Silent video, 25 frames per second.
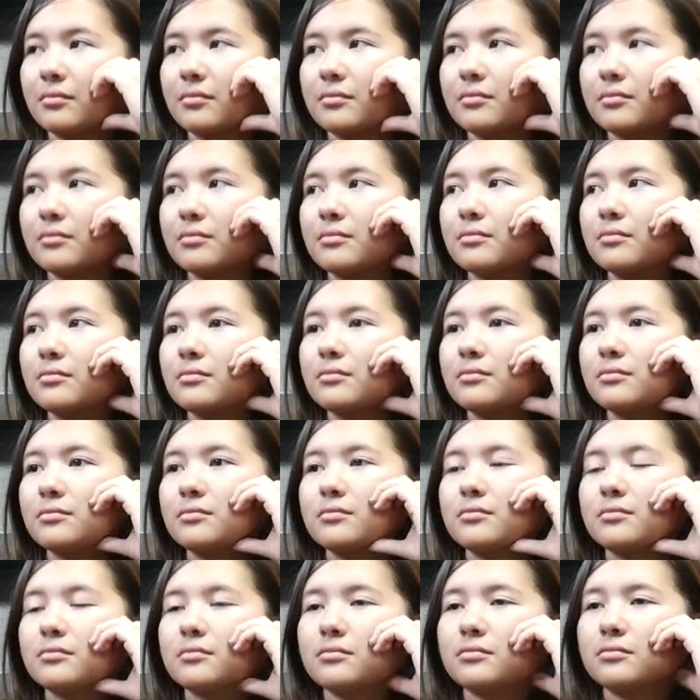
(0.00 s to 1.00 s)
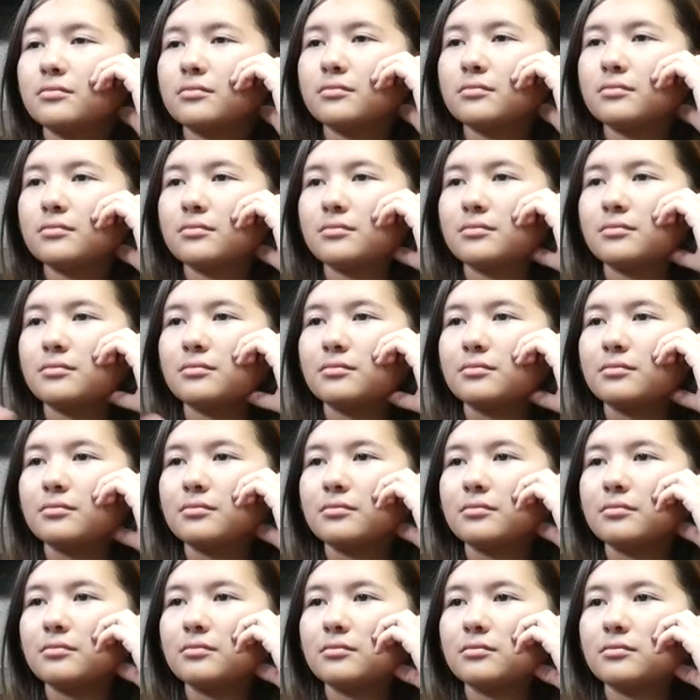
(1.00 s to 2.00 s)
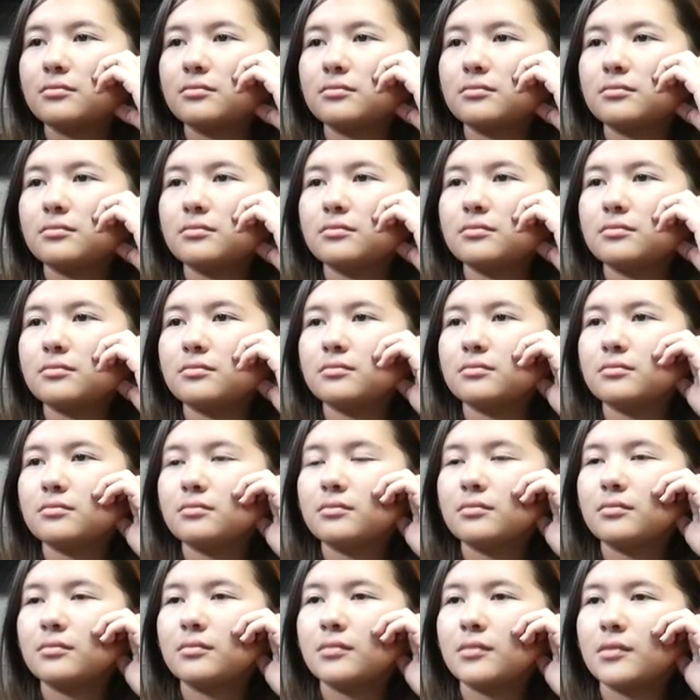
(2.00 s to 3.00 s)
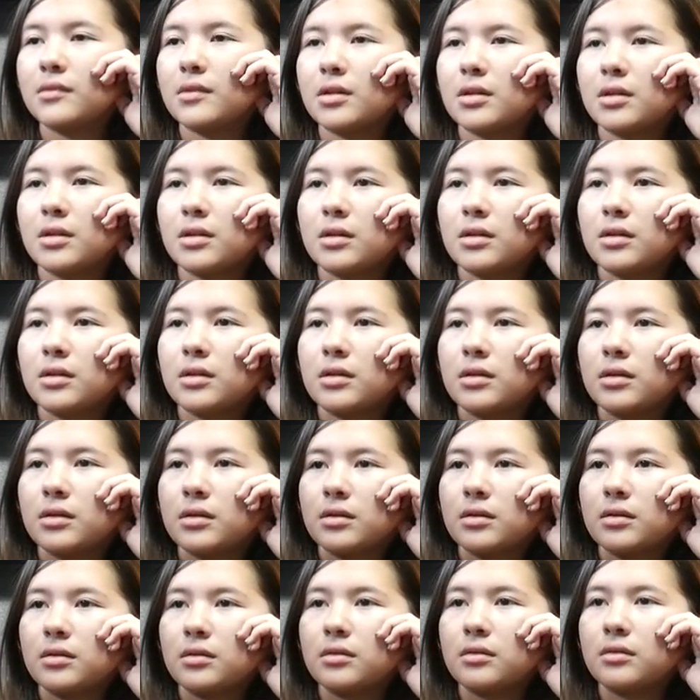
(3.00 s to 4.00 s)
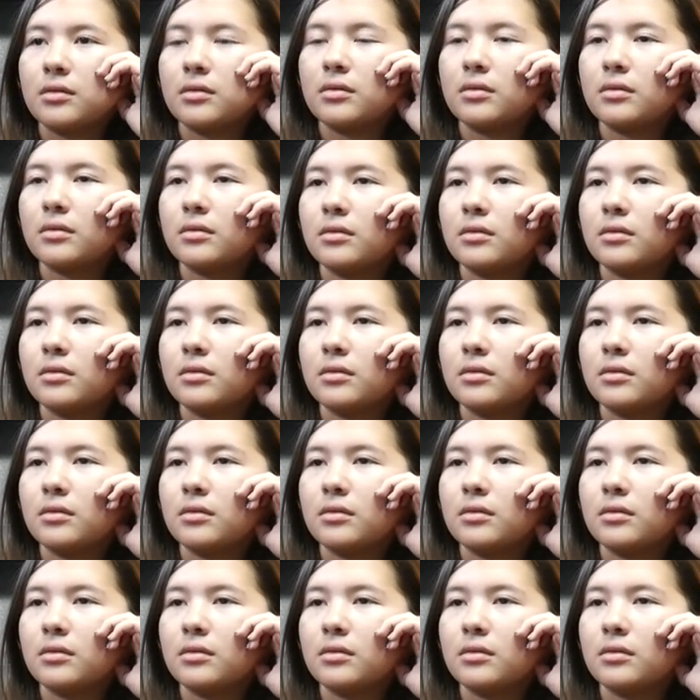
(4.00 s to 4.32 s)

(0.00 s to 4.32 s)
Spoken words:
(not speaking)